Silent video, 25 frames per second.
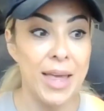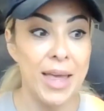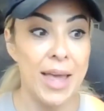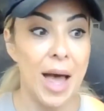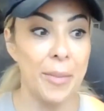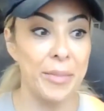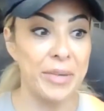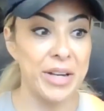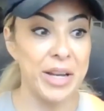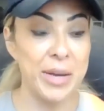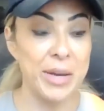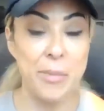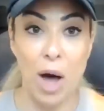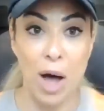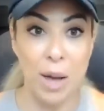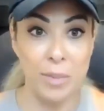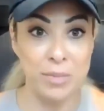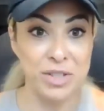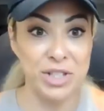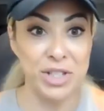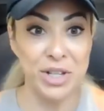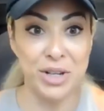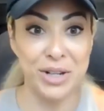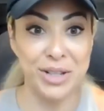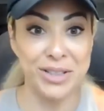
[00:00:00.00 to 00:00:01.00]
How many
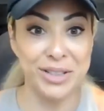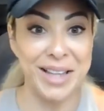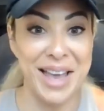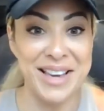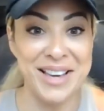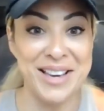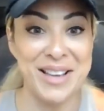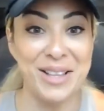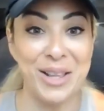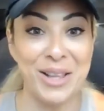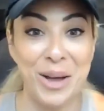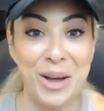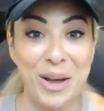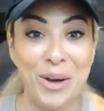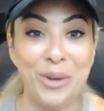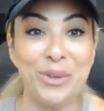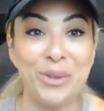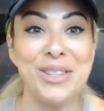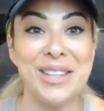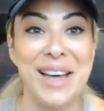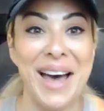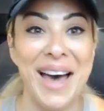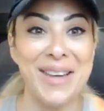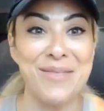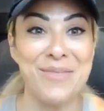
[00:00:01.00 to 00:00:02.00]
moms here like alone
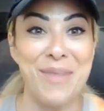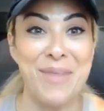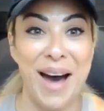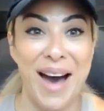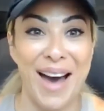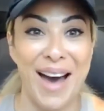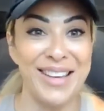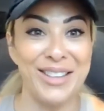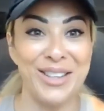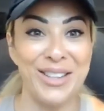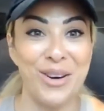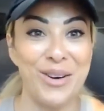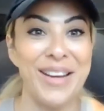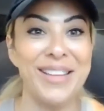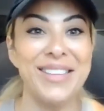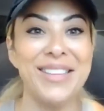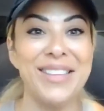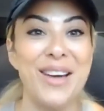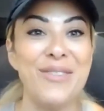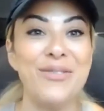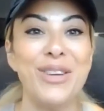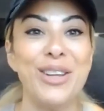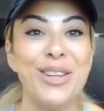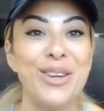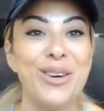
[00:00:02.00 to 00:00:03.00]
time? I know I
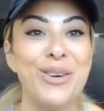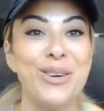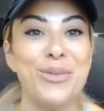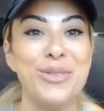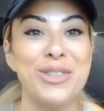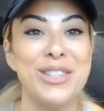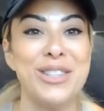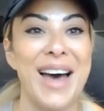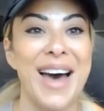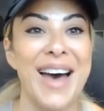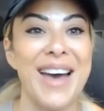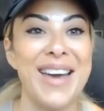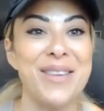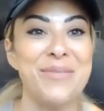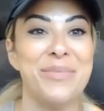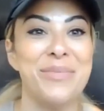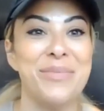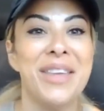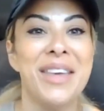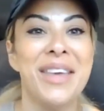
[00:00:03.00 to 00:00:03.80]
love alone time.